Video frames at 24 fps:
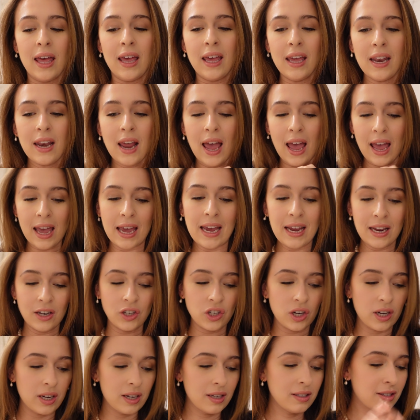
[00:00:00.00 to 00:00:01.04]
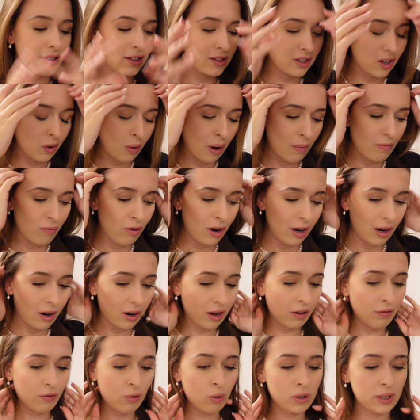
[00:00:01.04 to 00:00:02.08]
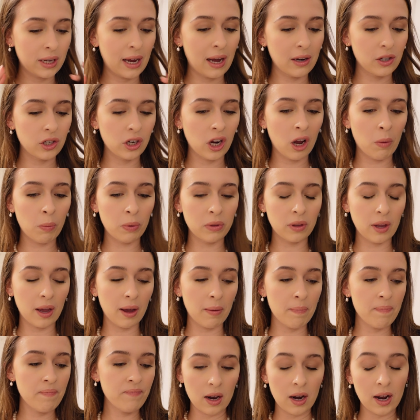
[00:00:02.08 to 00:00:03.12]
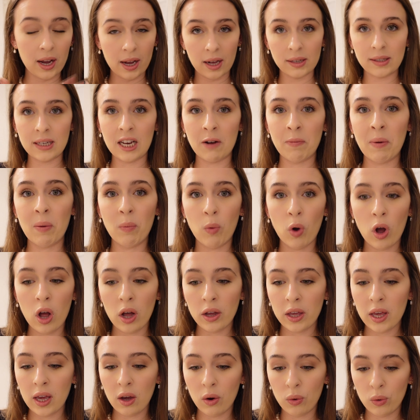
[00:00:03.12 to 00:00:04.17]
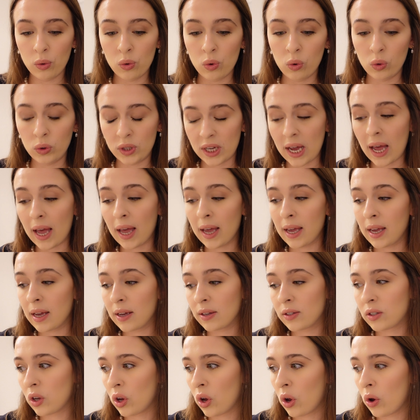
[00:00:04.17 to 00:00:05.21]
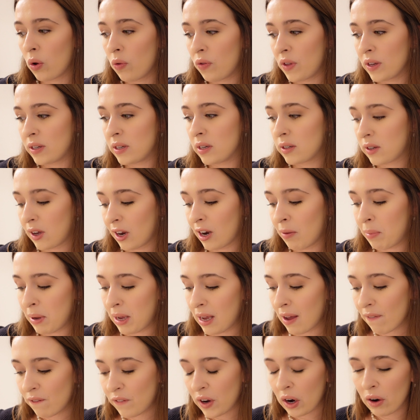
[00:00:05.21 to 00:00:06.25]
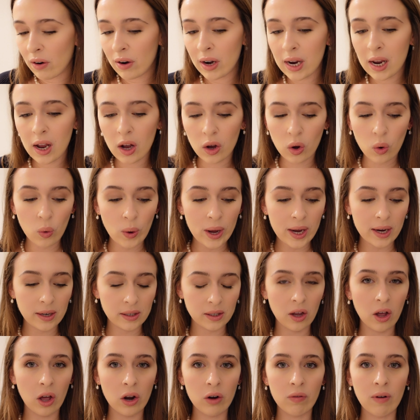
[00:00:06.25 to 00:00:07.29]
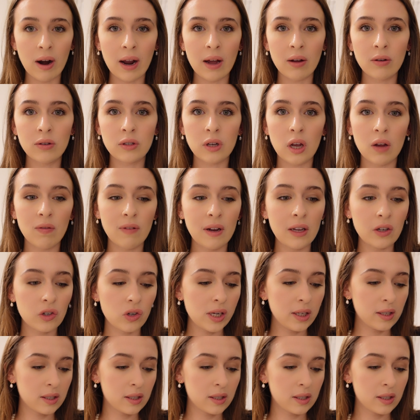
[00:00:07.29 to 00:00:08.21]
in ages, so I'm really looking forward to catching up with them. Like I said, I've been working all day, so this is gonna be a very quick turnaround. I've literally